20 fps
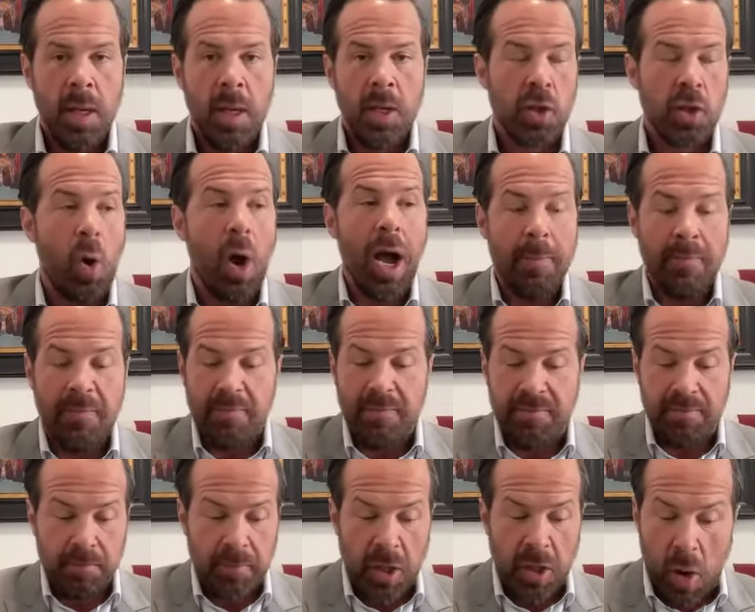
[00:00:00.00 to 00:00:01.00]
So I've
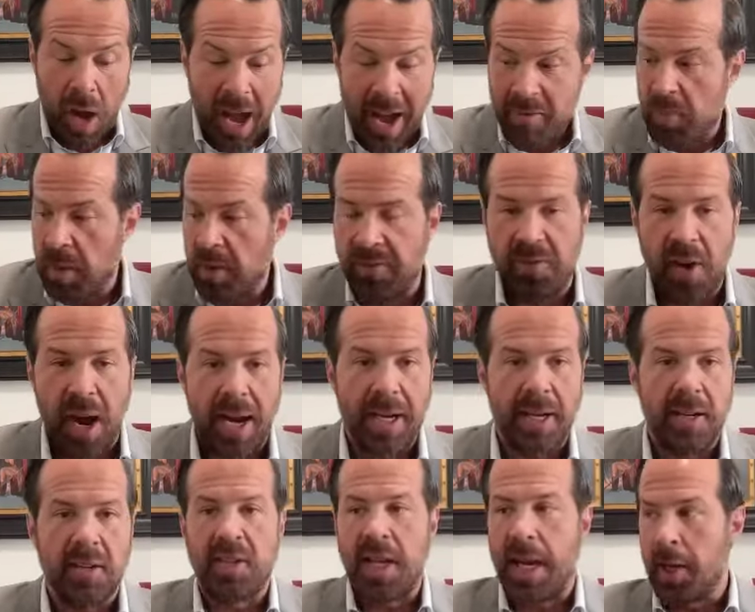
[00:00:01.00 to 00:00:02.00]
been
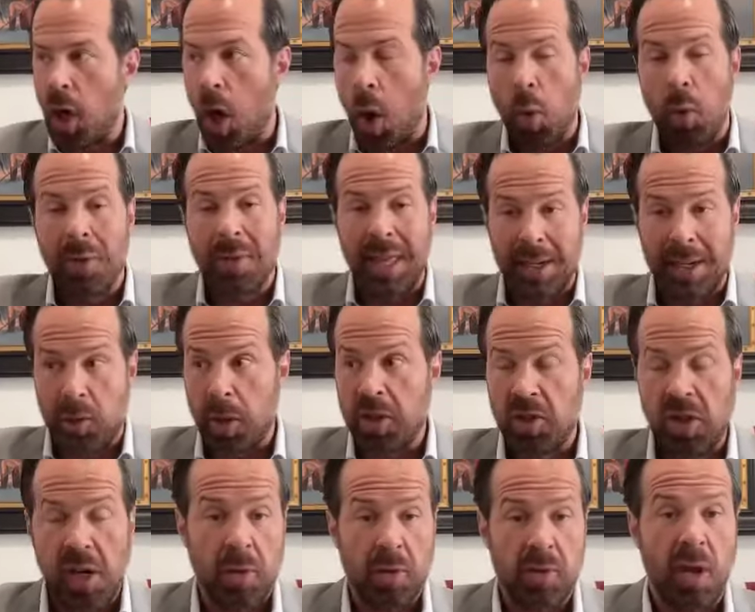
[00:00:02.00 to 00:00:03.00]
fighting to say, no, the attorney
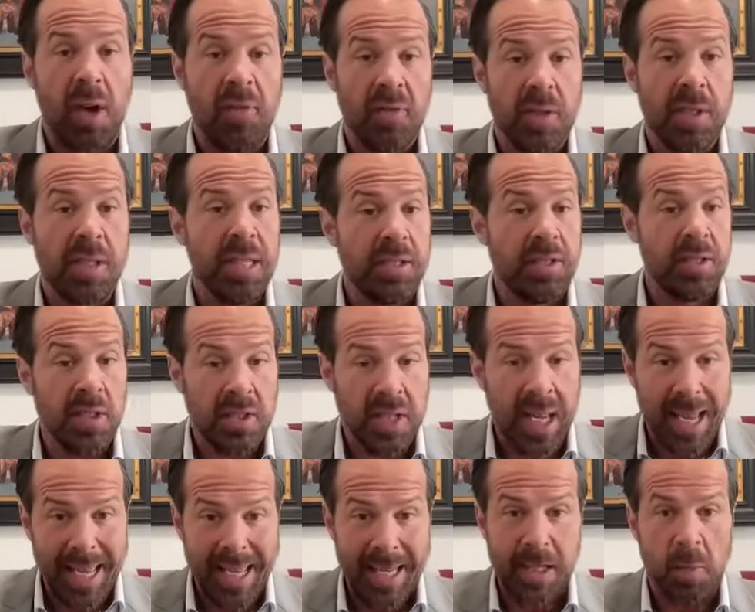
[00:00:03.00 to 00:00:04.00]
general's office needs to
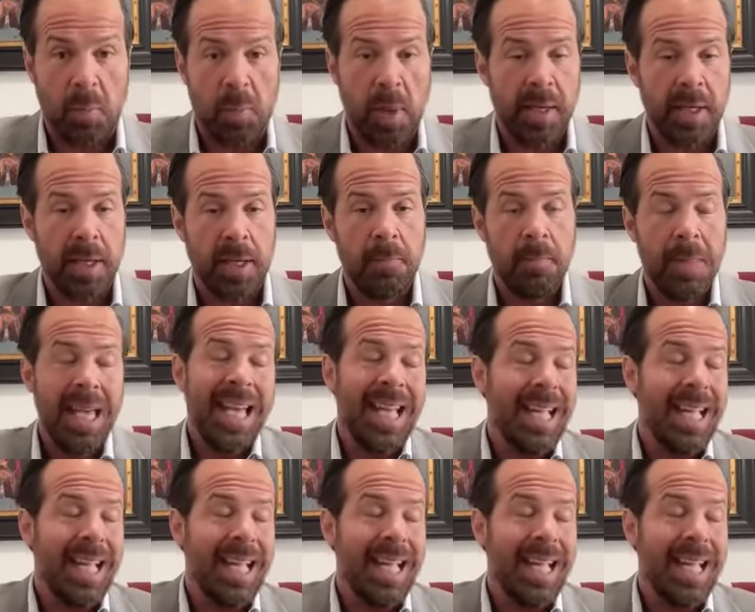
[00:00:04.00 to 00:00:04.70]
stay independent.